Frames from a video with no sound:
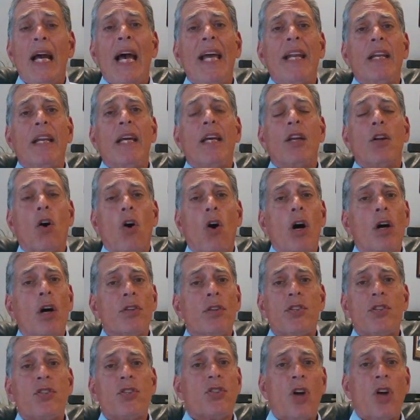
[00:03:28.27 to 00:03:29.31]
And it all
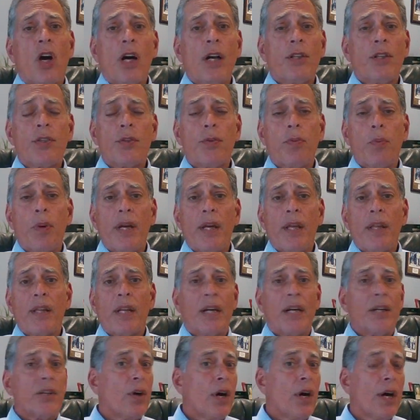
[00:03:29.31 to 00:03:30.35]
starts with,
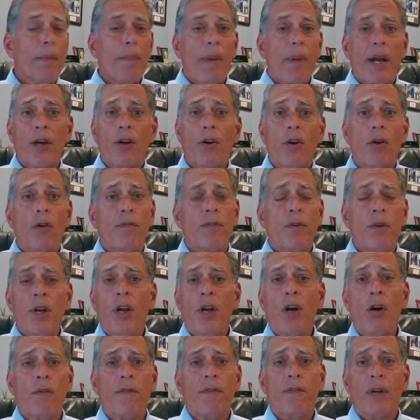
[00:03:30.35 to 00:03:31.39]
I talk about it over
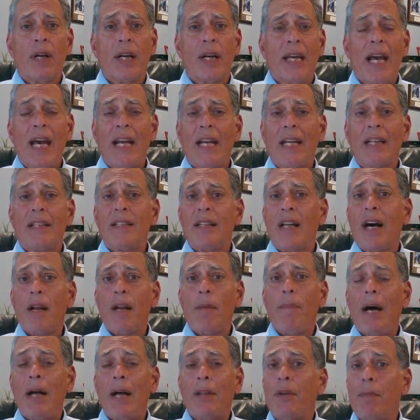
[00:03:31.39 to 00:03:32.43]
and over again, it's not
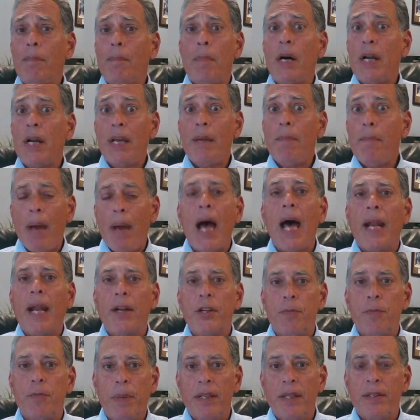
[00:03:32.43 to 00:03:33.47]
about the money
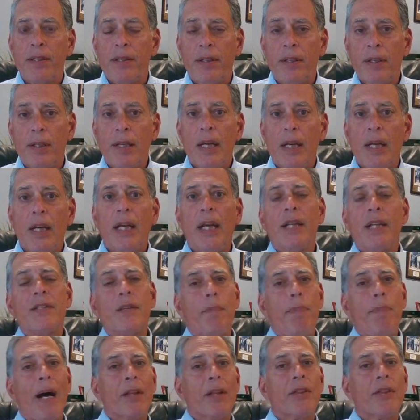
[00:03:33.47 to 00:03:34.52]
management, it's
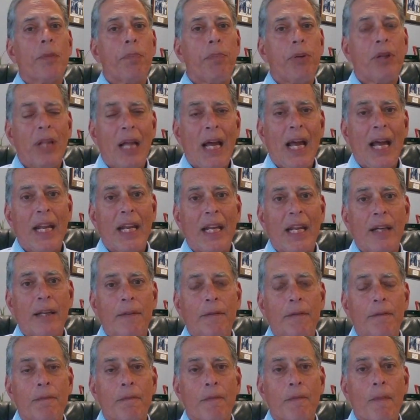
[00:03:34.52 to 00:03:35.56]
about the
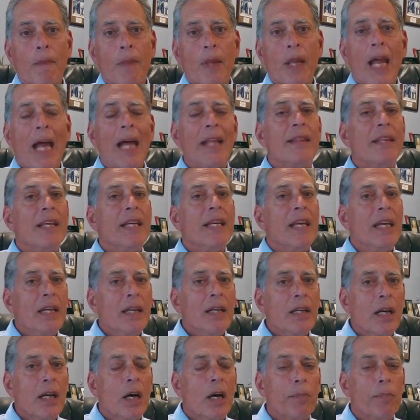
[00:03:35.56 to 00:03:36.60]
planning and the
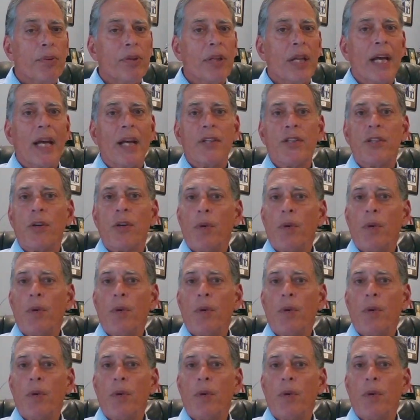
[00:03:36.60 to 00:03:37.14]
income plan.